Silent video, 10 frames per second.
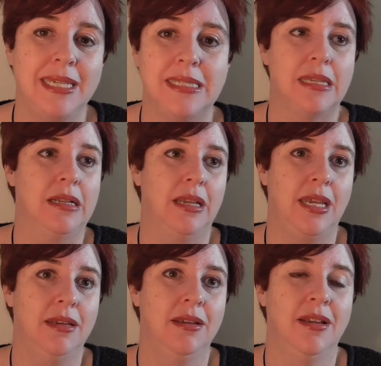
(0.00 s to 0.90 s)

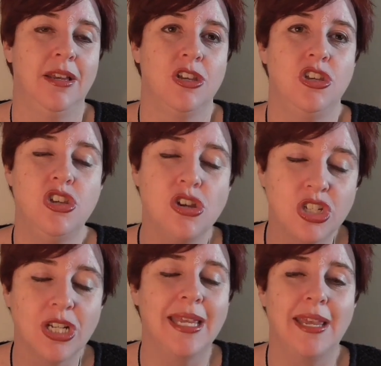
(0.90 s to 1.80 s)
basically,
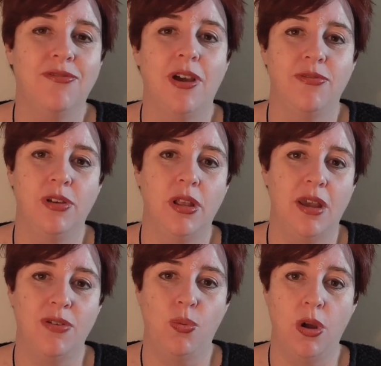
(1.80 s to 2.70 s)
usually if I feel
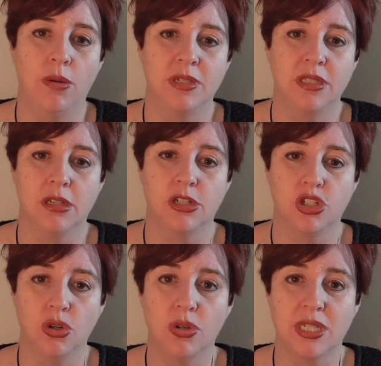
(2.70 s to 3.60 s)
overwhelmed, it's a
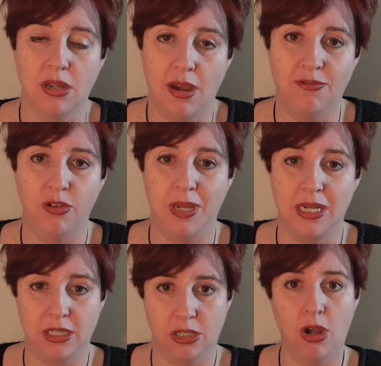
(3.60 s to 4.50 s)
sure sign for me
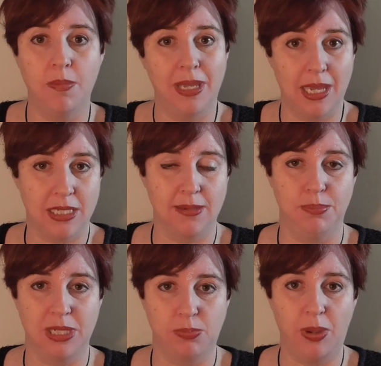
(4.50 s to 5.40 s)
to stop, get
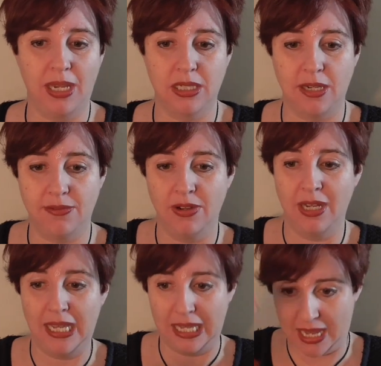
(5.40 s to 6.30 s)
some perspective
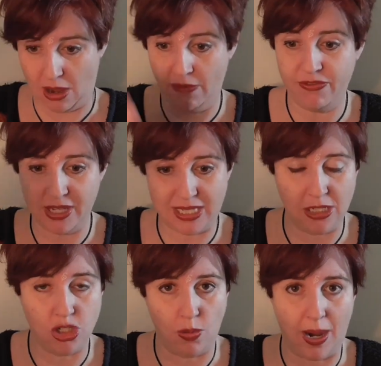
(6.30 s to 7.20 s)
of the
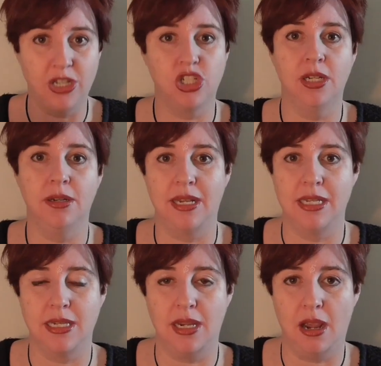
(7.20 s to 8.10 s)
situation
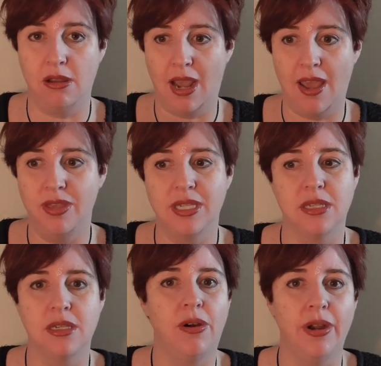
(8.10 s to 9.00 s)
and see, okay, this
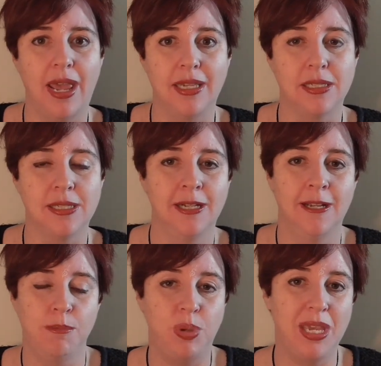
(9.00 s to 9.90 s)
is not as
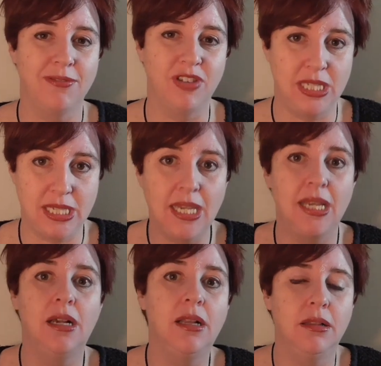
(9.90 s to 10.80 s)
big of a
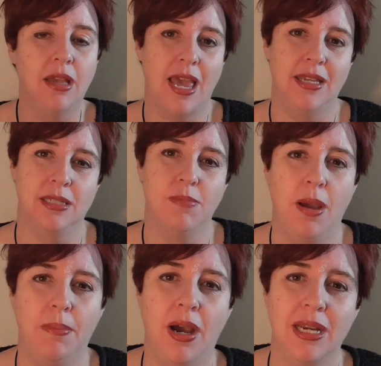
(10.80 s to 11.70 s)
deal as
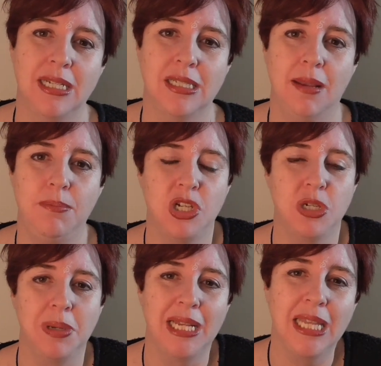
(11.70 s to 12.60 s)
my mind has led me
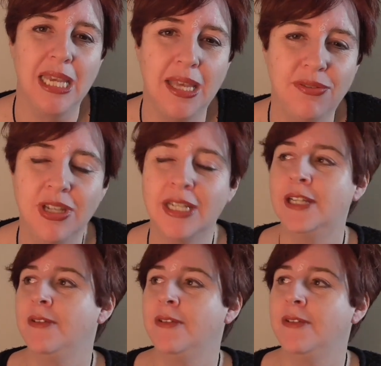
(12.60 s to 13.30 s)
to believe.